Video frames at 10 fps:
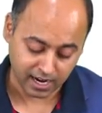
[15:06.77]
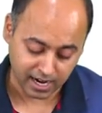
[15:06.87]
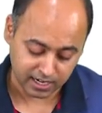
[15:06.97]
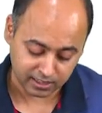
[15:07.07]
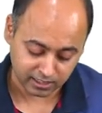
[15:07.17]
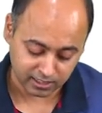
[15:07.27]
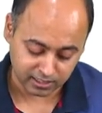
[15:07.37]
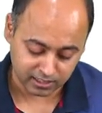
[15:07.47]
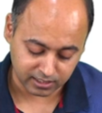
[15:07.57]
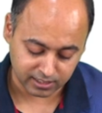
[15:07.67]
and in the
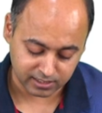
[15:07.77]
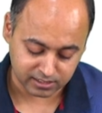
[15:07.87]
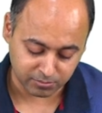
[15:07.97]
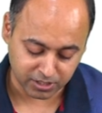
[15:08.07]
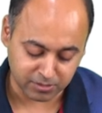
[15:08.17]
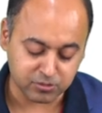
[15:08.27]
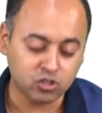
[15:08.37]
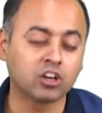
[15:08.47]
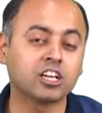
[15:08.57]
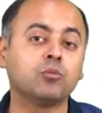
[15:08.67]
clinical case sometimes
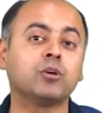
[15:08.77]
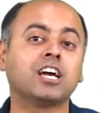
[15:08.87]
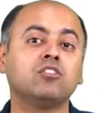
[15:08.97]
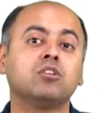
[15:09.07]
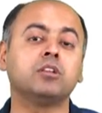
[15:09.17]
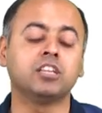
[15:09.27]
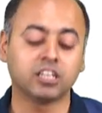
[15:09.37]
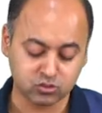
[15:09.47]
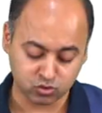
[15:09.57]
the organomegaly will be there.